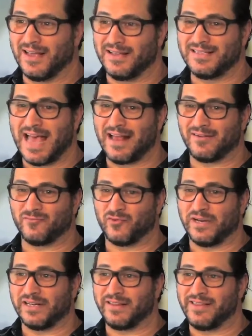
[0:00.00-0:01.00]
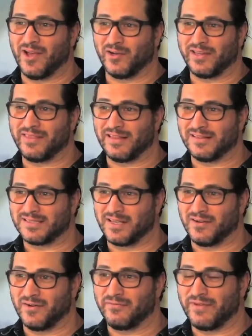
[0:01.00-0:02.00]
Is that really the only thing that's
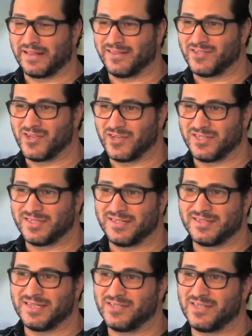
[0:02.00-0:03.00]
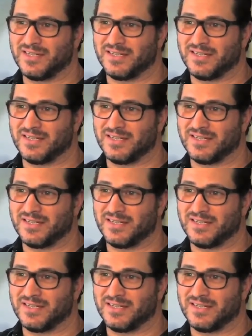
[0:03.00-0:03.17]
going to affect the church's decision,